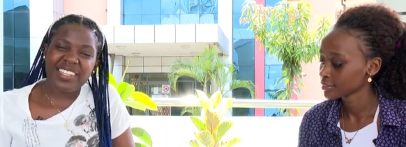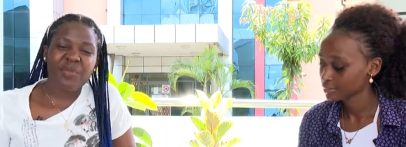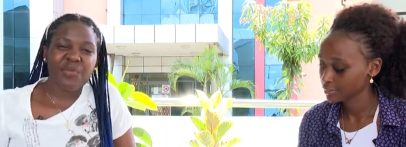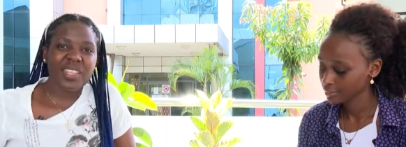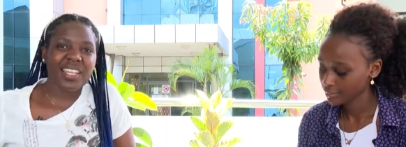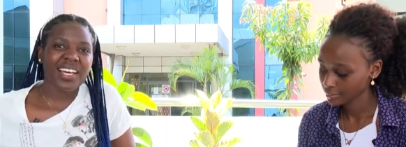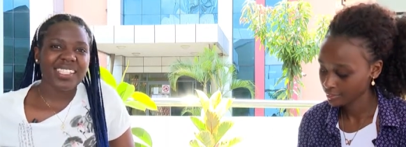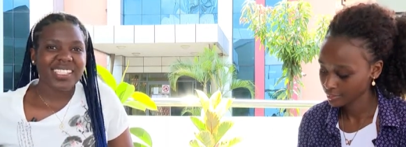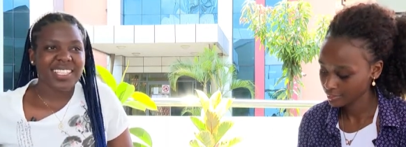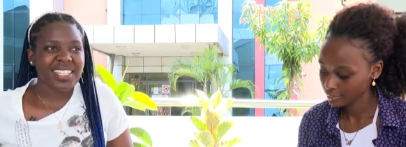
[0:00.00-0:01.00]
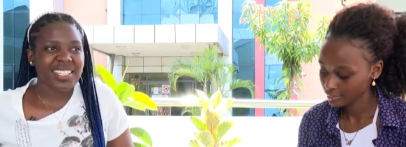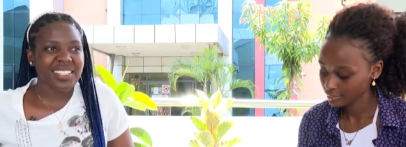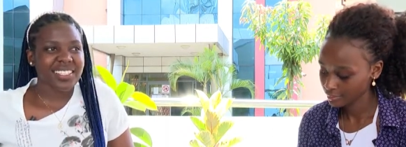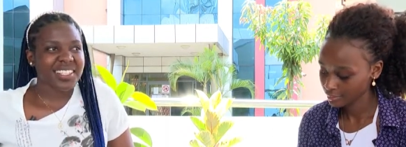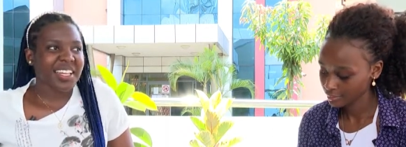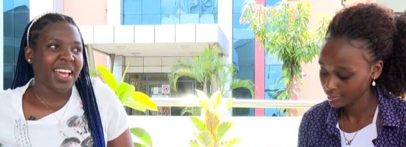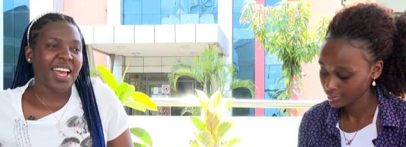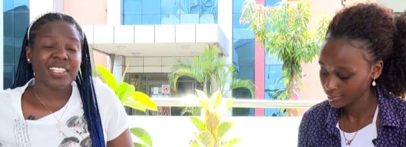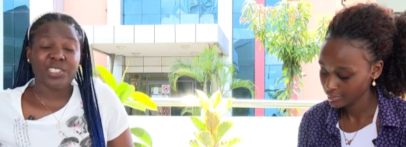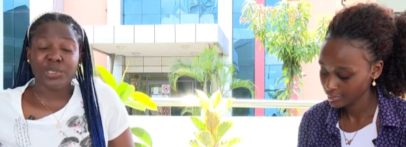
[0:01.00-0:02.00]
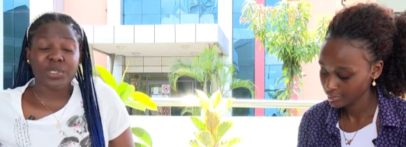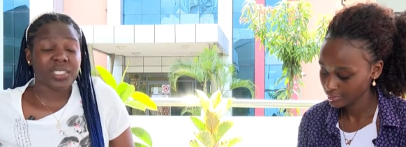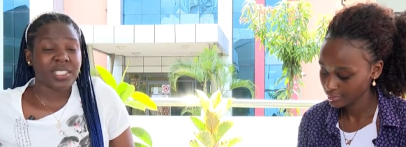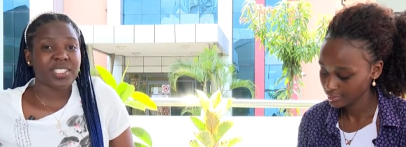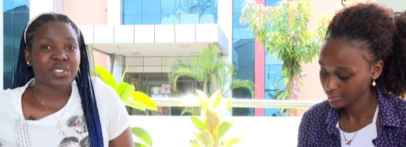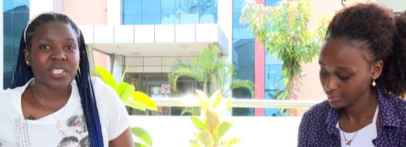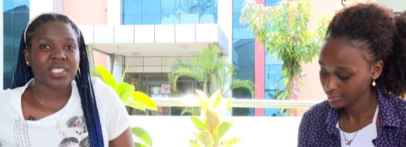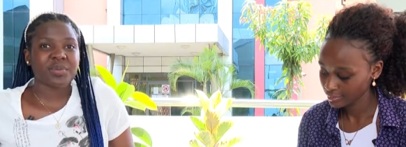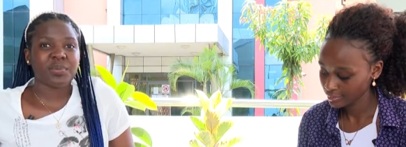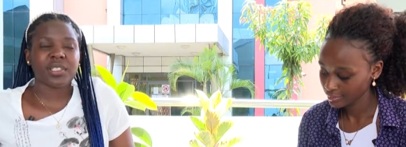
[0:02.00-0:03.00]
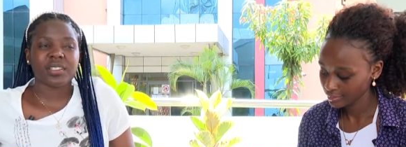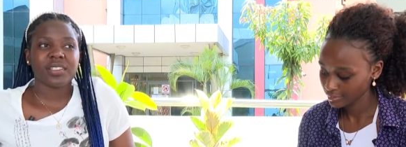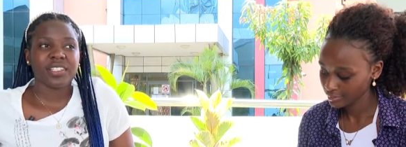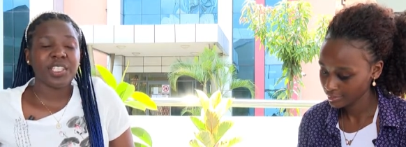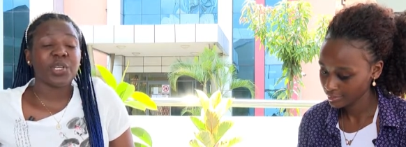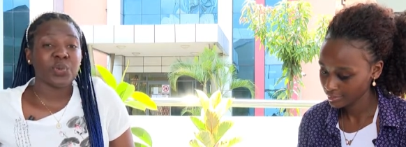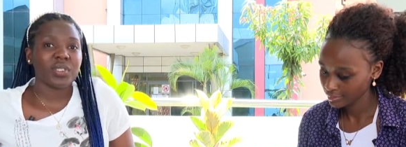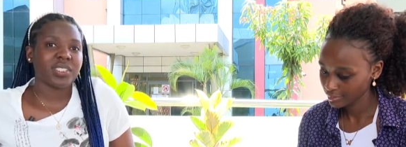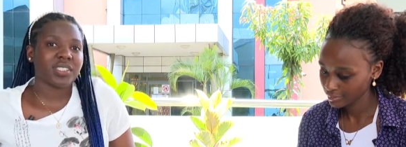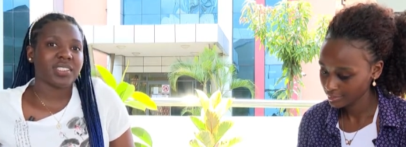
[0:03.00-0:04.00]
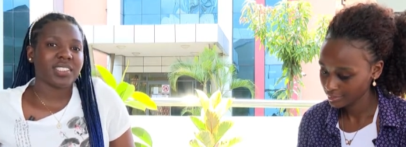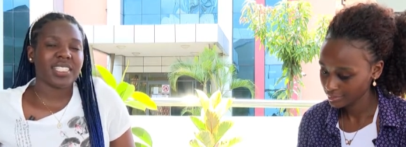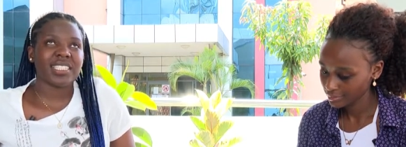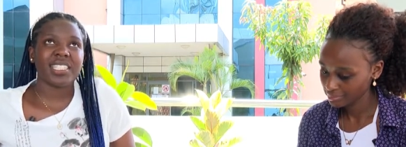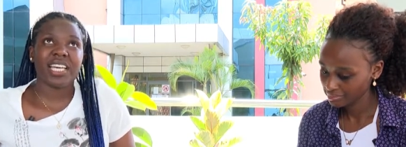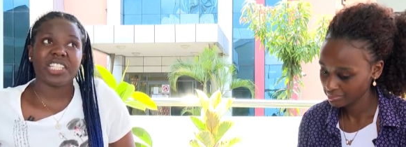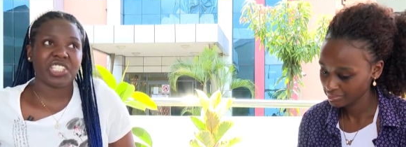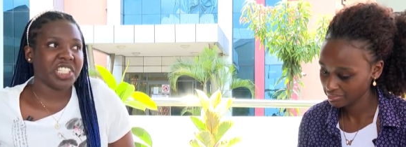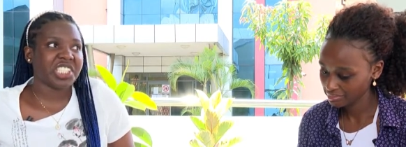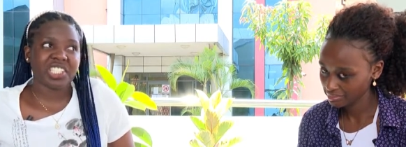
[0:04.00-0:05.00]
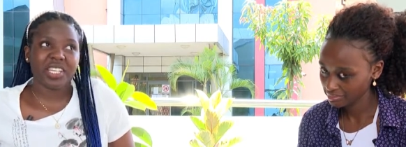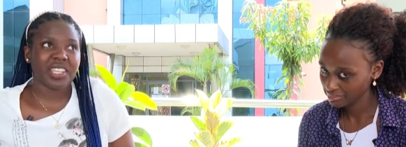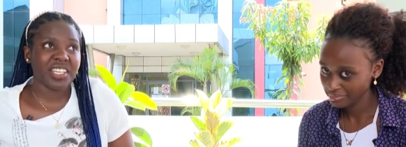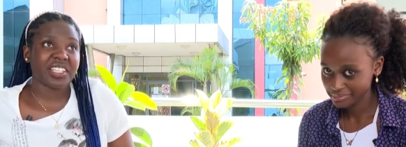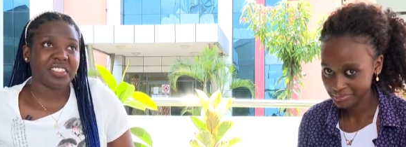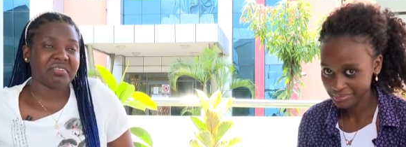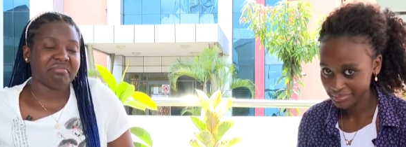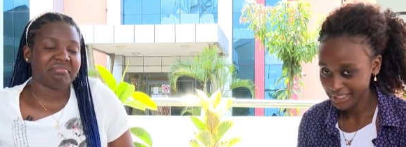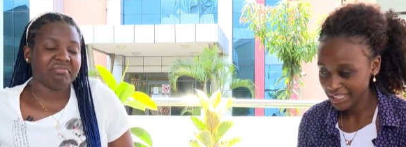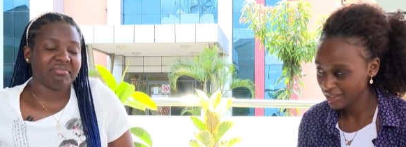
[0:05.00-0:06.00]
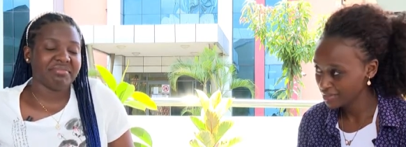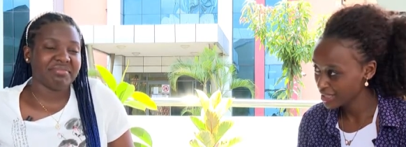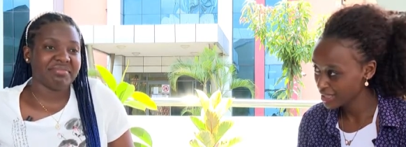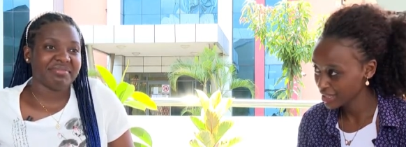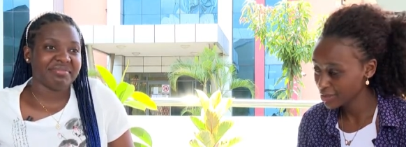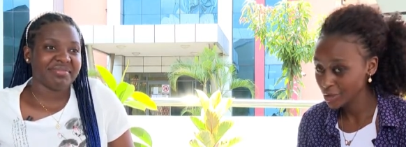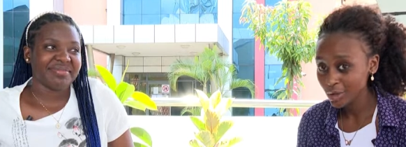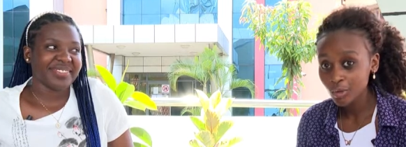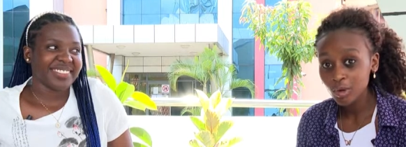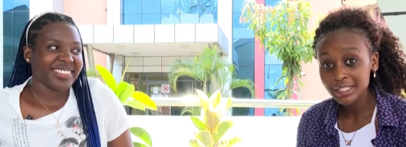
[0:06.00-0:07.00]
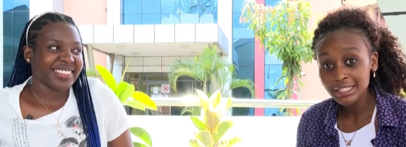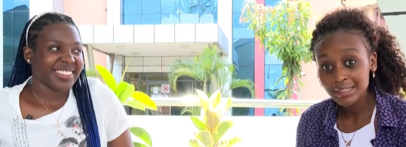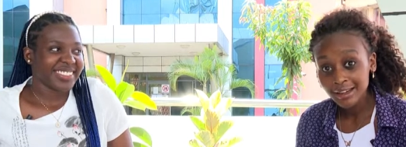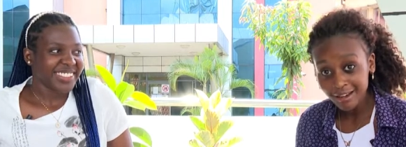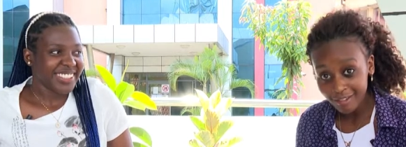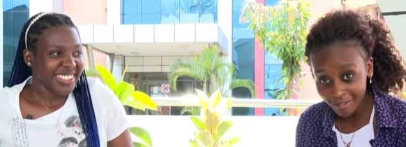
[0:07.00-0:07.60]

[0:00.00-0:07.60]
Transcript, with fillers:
Speaker 1: them with counseling and you'll see, trust me, you will see a change, I think.
Speaker 2: Love is natural. What is love?